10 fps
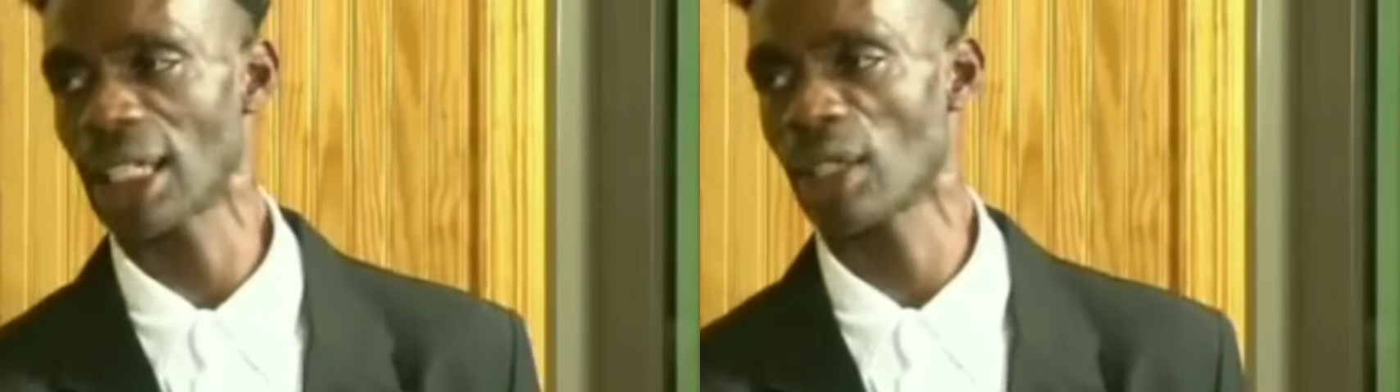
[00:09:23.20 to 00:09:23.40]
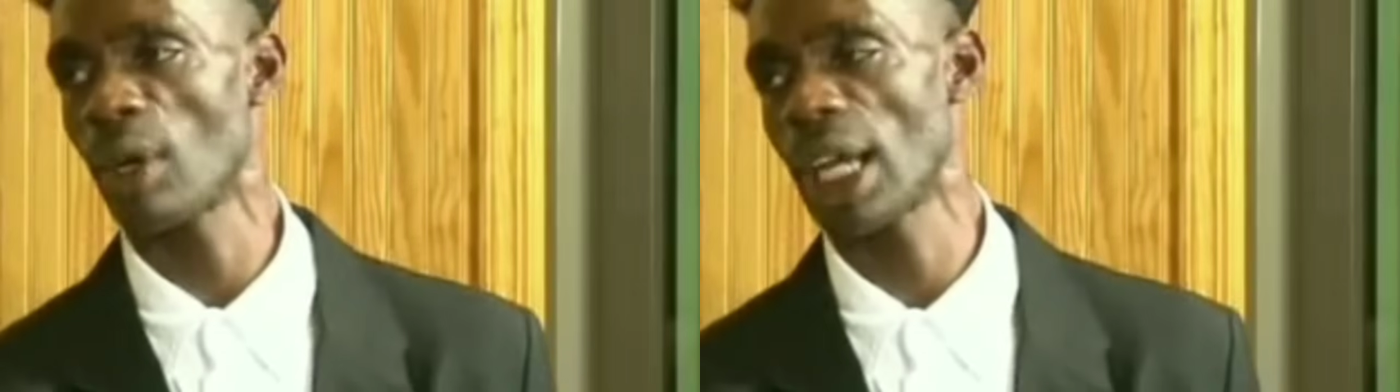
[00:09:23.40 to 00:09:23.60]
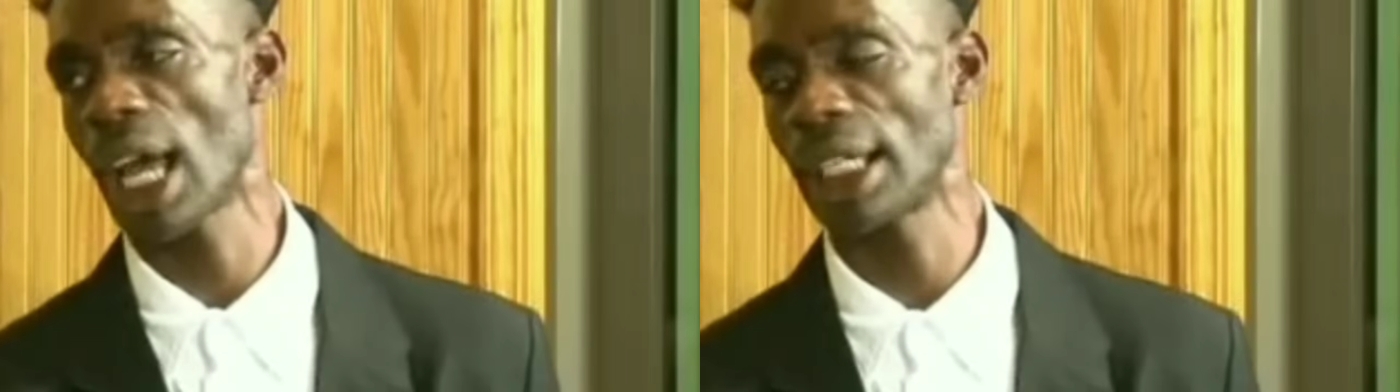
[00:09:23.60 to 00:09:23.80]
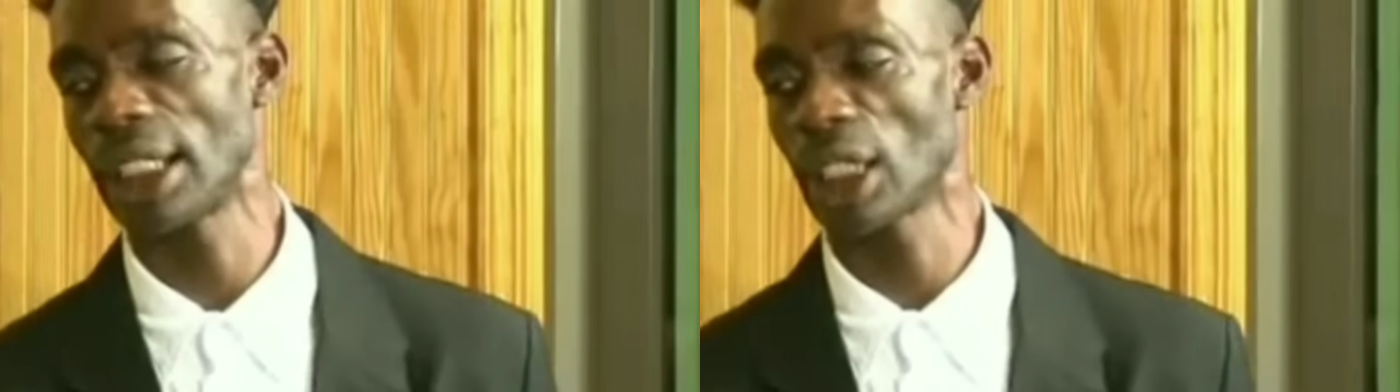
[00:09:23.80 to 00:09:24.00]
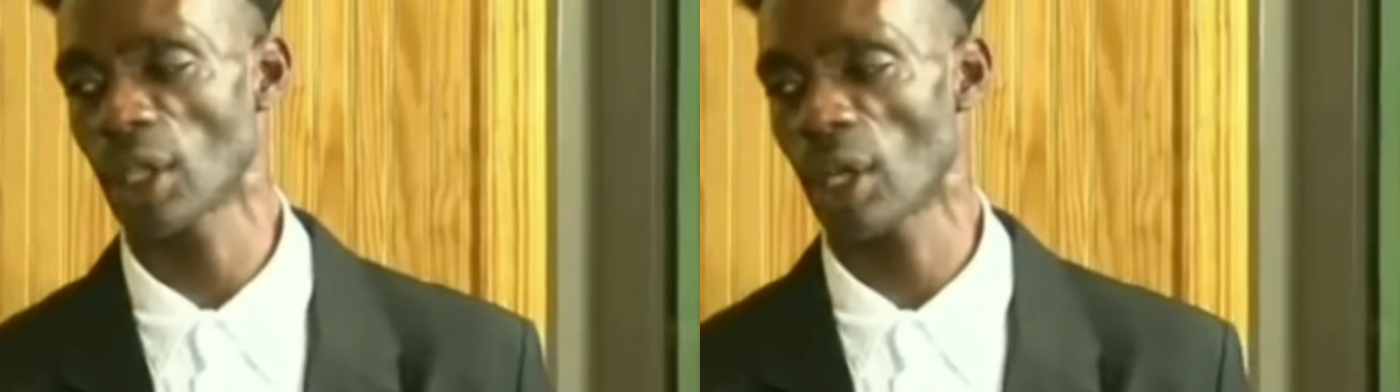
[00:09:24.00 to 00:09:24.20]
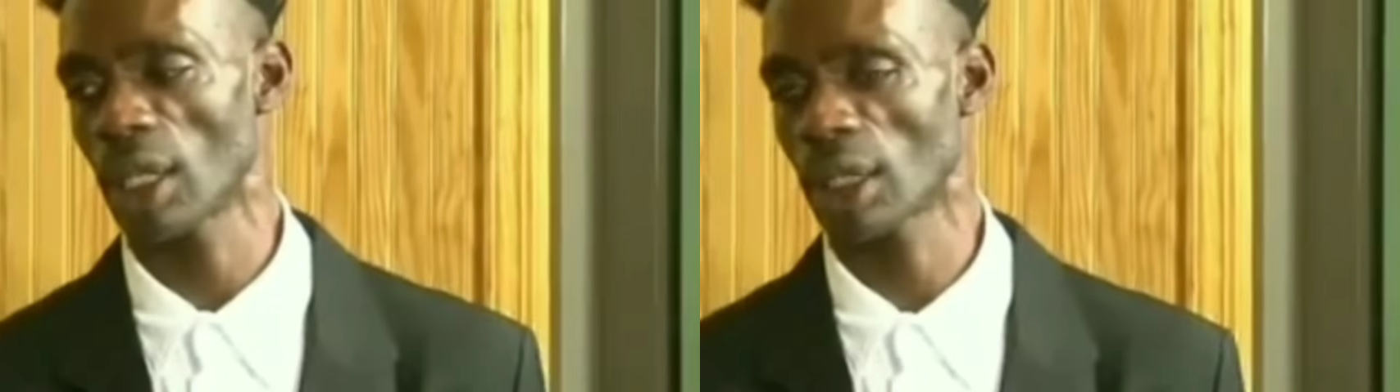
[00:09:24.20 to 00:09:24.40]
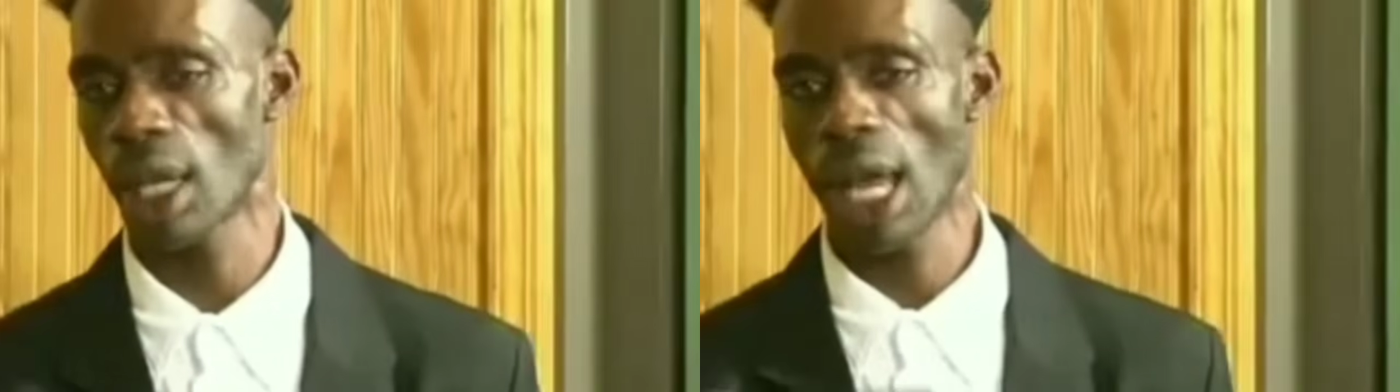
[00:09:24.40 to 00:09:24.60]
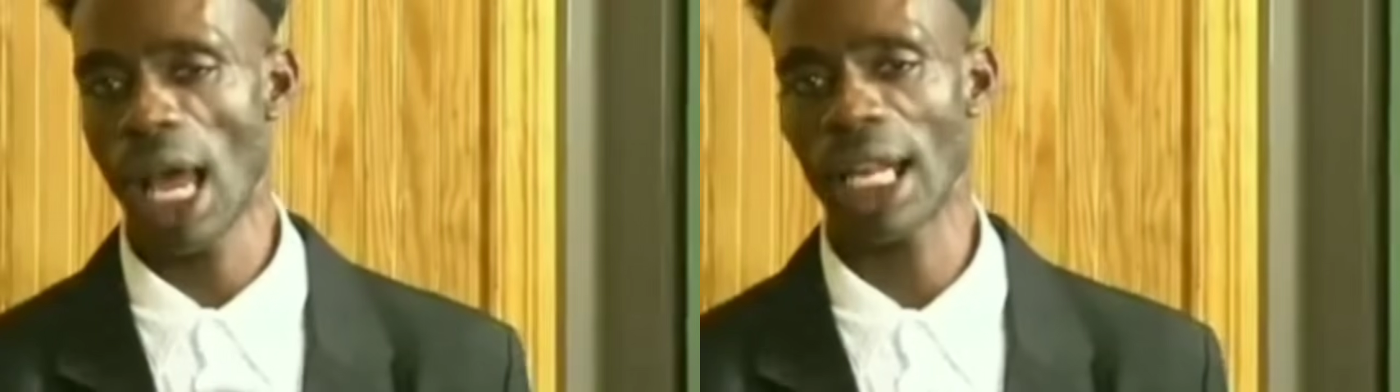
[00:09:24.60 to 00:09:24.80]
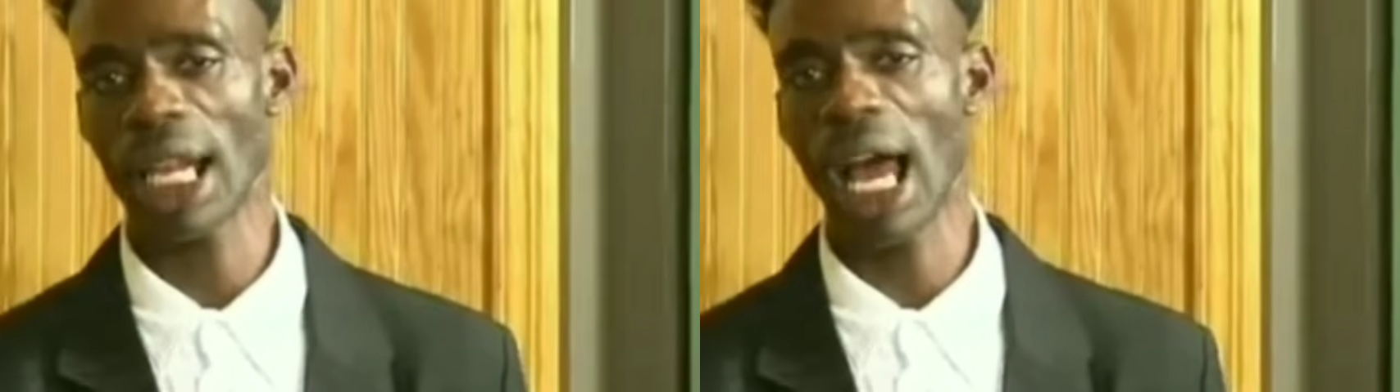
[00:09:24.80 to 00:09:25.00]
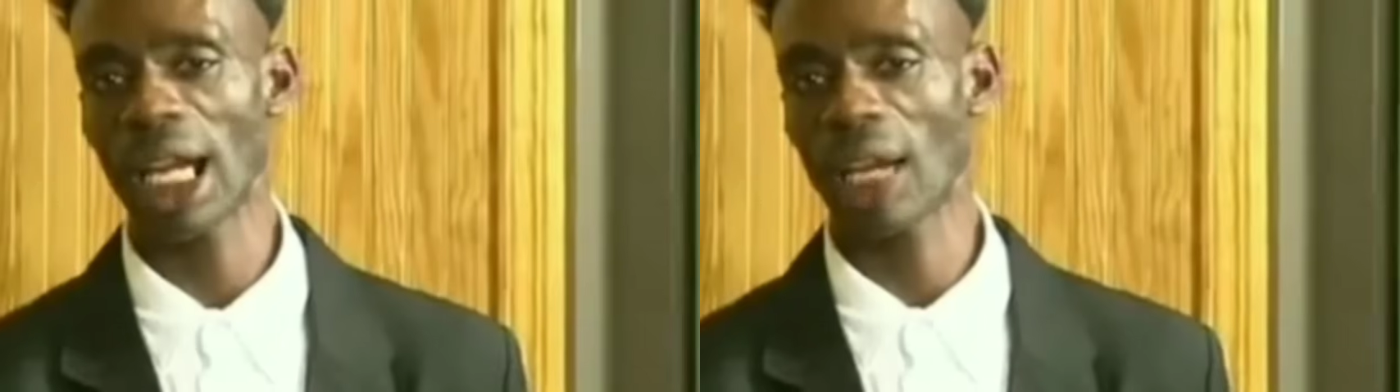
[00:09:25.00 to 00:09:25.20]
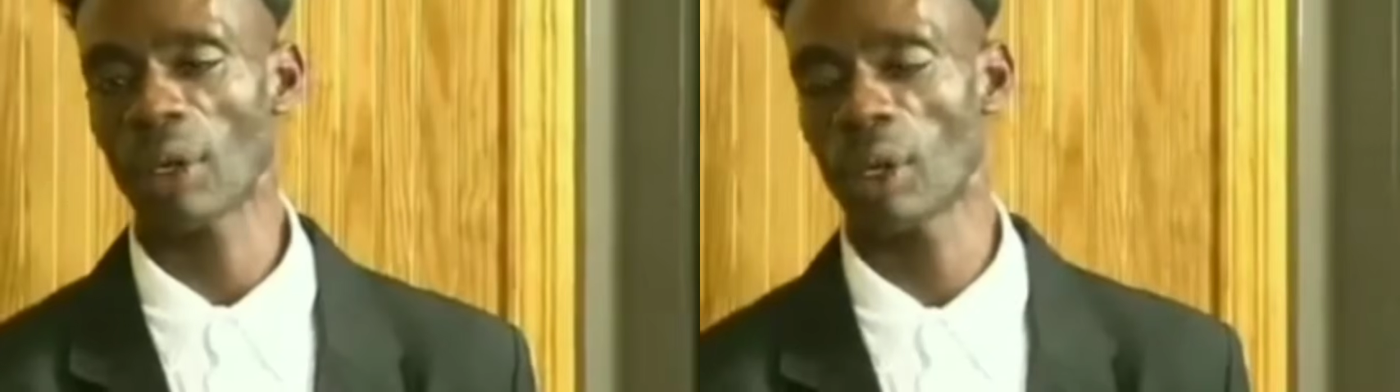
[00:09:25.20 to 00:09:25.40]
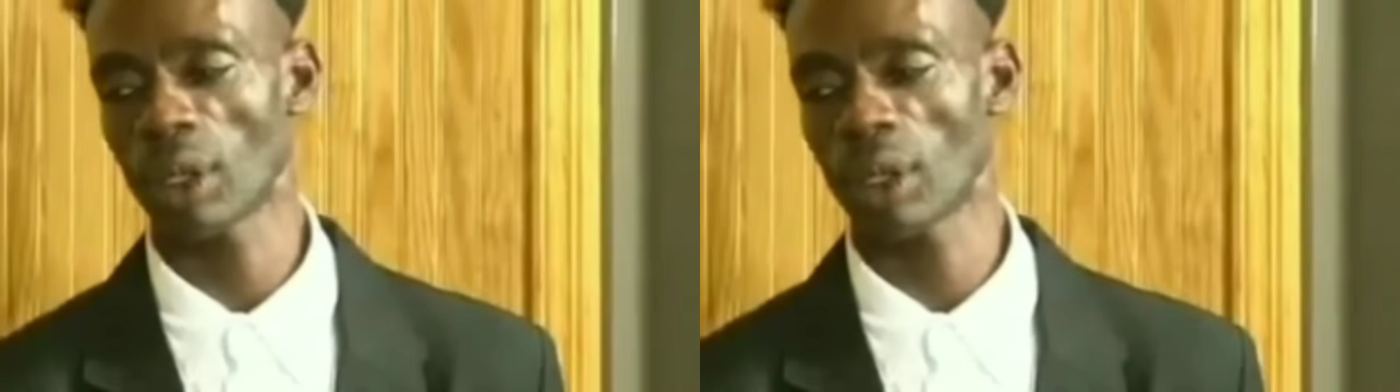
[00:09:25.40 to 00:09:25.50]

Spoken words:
of course, until we reason again, as I said before,